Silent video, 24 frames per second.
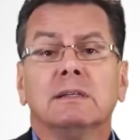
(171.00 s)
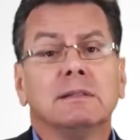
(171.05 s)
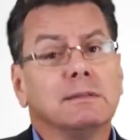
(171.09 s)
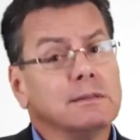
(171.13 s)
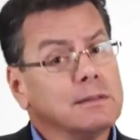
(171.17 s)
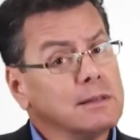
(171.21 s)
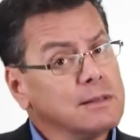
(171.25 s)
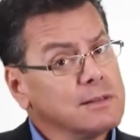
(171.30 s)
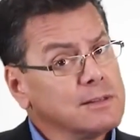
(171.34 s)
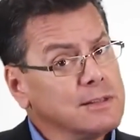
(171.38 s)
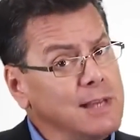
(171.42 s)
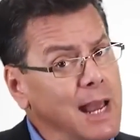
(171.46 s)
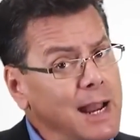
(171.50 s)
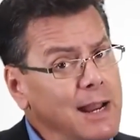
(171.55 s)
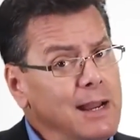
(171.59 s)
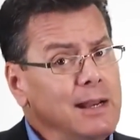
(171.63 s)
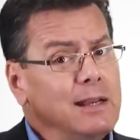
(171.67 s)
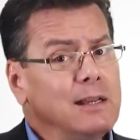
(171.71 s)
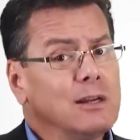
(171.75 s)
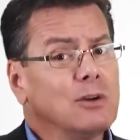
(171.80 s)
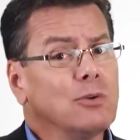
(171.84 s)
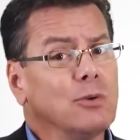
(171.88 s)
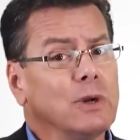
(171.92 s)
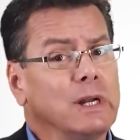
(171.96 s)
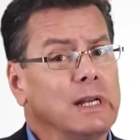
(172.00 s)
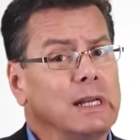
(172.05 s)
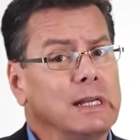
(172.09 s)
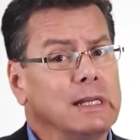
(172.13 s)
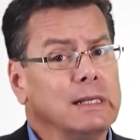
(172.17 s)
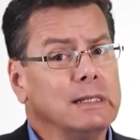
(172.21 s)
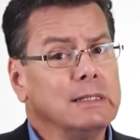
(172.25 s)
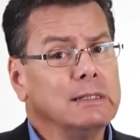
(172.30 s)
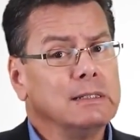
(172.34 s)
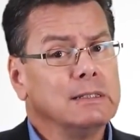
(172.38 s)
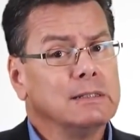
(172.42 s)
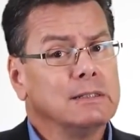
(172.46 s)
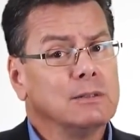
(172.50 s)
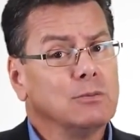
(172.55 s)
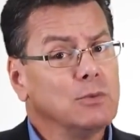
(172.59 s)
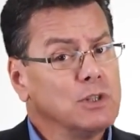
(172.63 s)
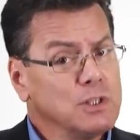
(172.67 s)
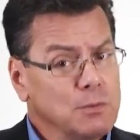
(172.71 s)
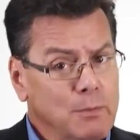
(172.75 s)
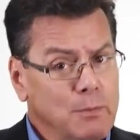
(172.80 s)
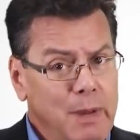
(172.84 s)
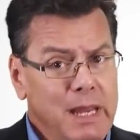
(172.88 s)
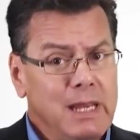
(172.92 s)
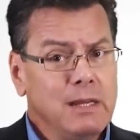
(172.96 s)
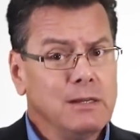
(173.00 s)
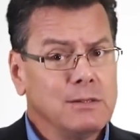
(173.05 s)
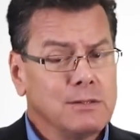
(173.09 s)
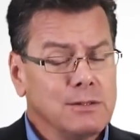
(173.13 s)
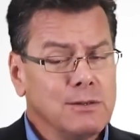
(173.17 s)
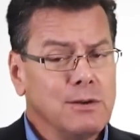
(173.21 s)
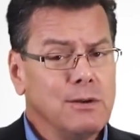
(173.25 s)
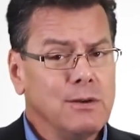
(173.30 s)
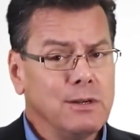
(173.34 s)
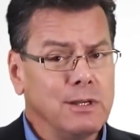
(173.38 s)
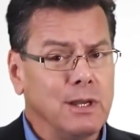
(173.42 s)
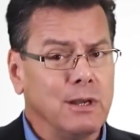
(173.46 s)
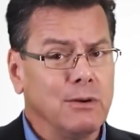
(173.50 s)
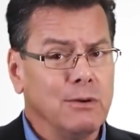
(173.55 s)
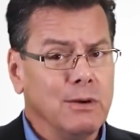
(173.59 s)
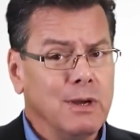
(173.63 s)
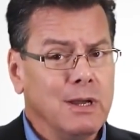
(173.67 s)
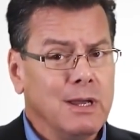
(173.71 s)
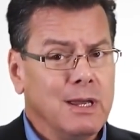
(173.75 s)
The second ingredient, which may concern you,